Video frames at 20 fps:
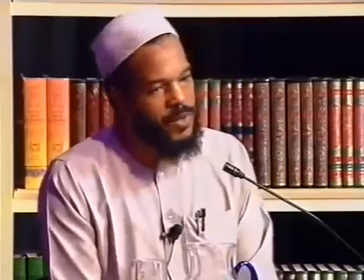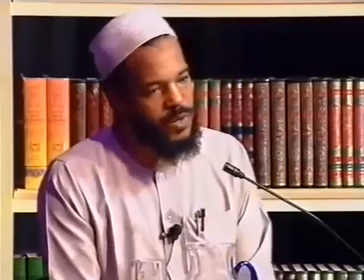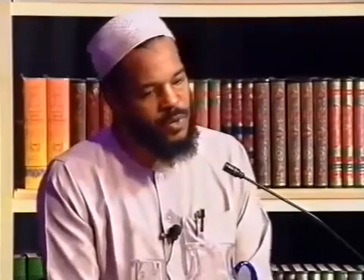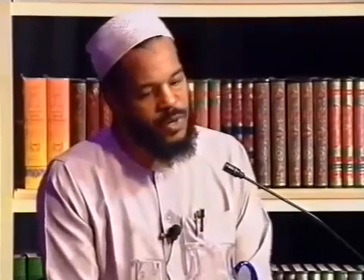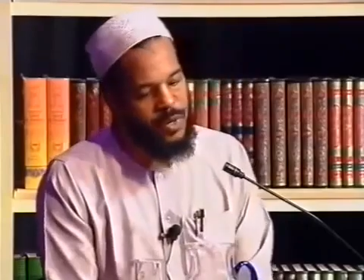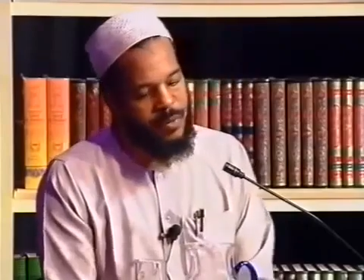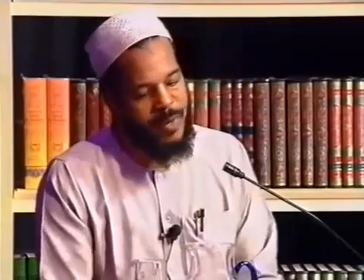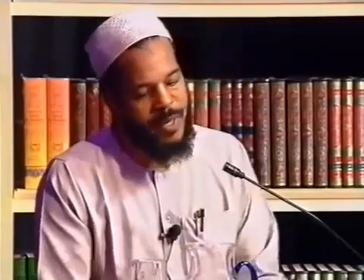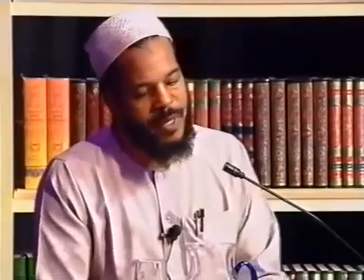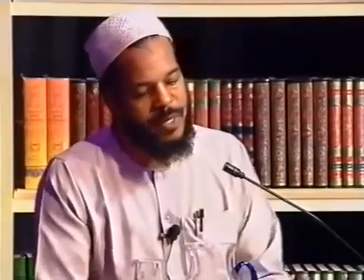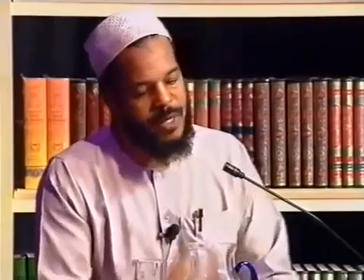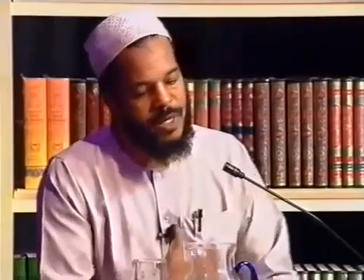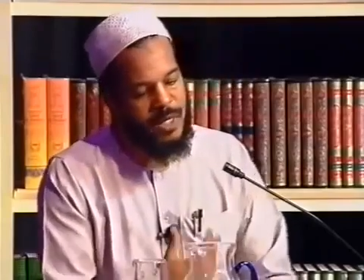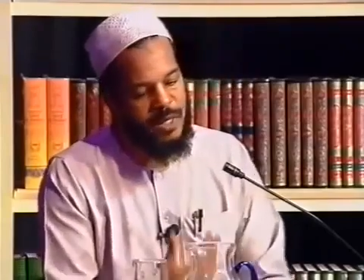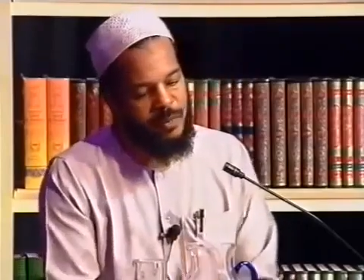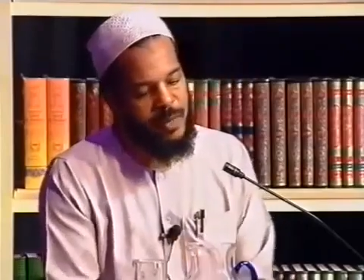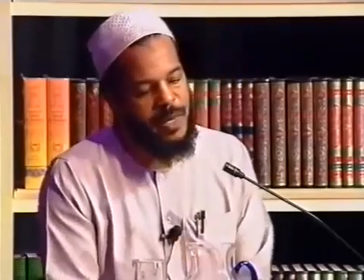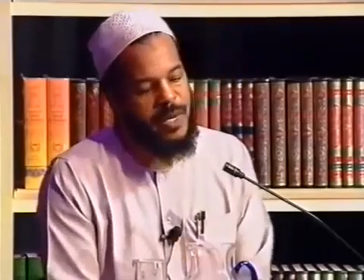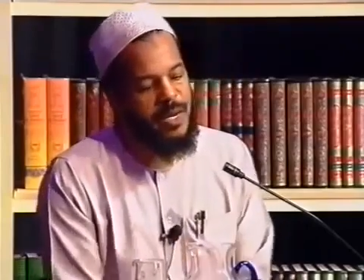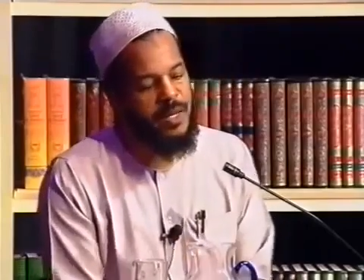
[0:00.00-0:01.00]
So it meant
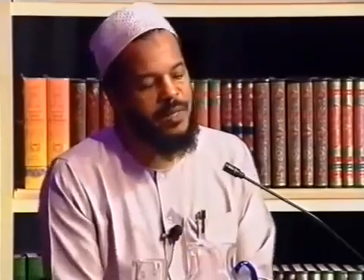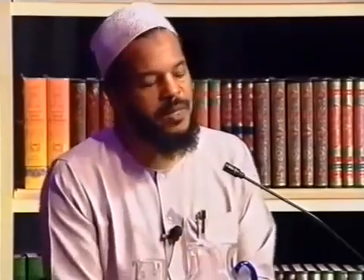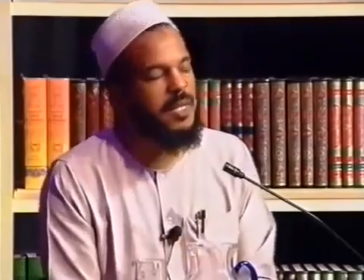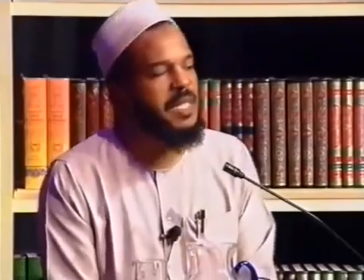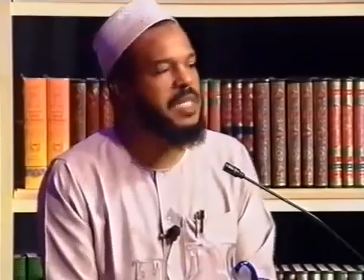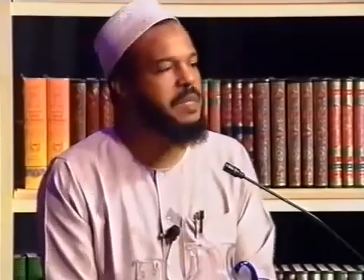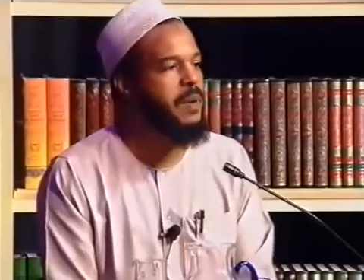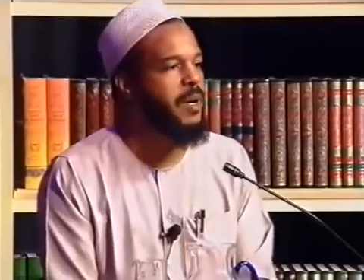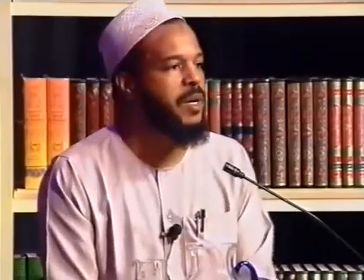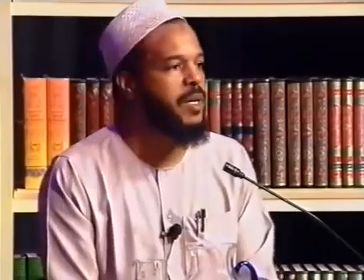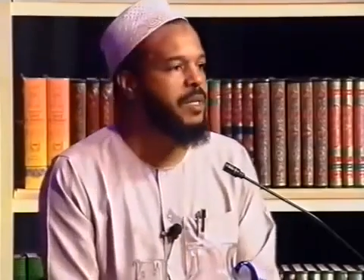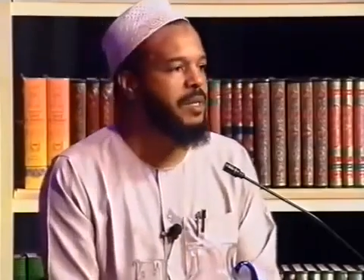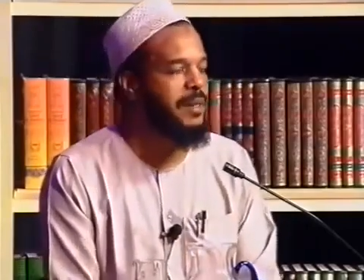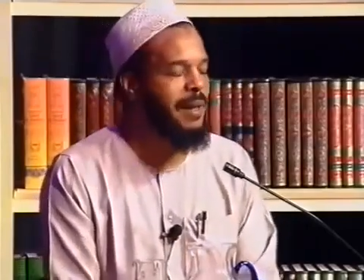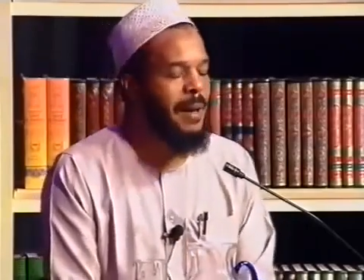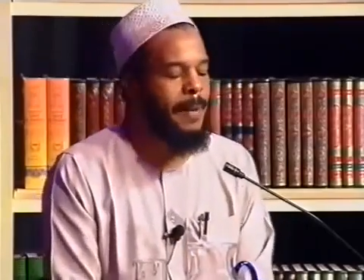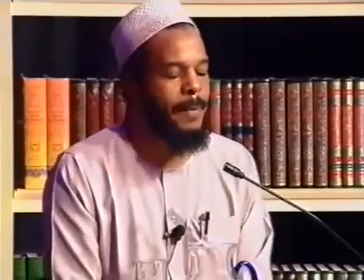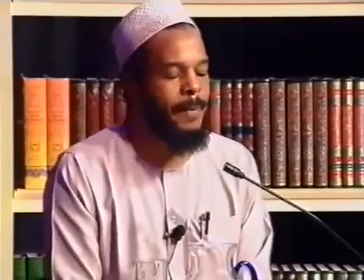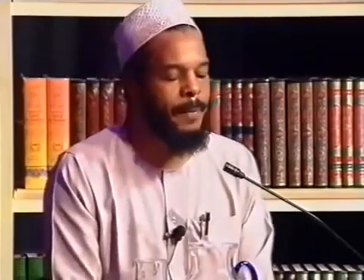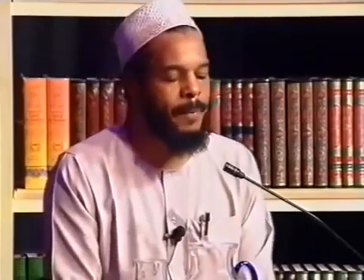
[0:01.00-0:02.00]
explaining things about
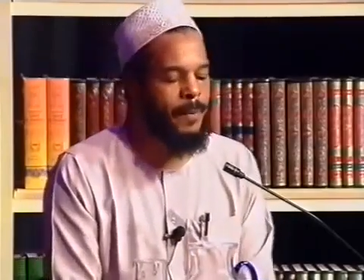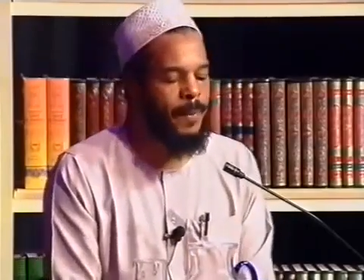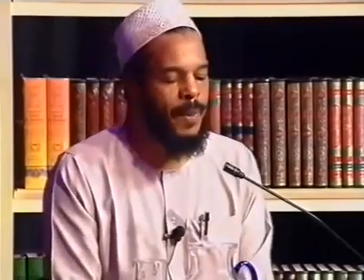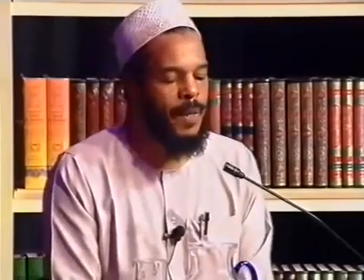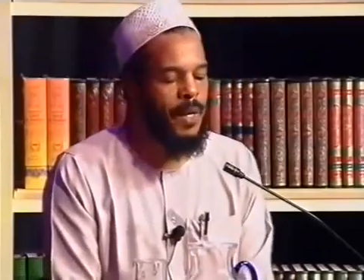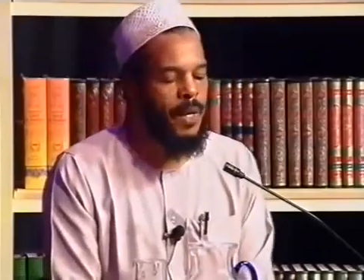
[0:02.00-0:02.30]
Islam.